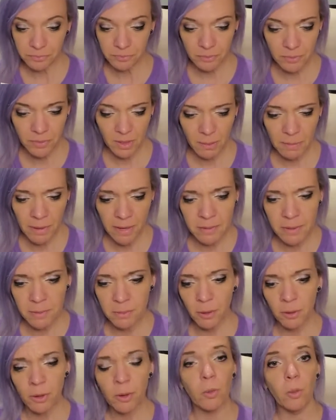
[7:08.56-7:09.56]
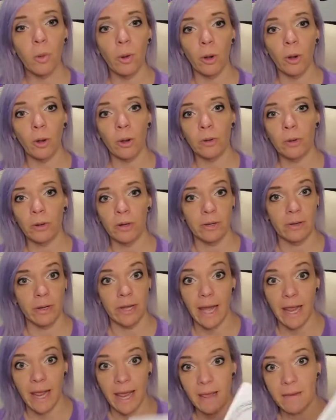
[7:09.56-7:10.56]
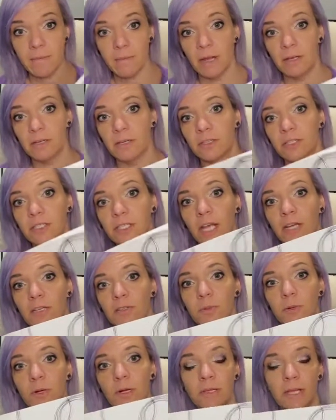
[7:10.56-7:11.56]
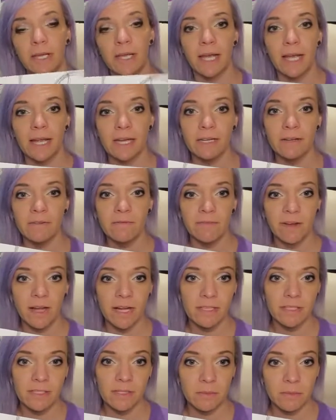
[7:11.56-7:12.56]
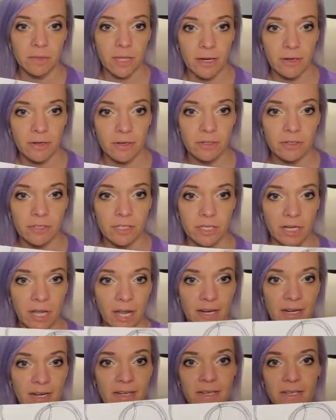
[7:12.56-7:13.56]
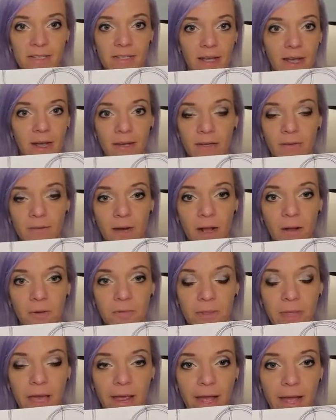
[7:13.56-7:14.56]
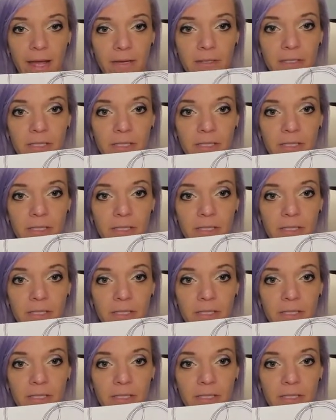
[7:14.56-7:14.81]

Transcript: Maybe put a word or your name on your sketchbook like I did. Find some letters and kind of design around that.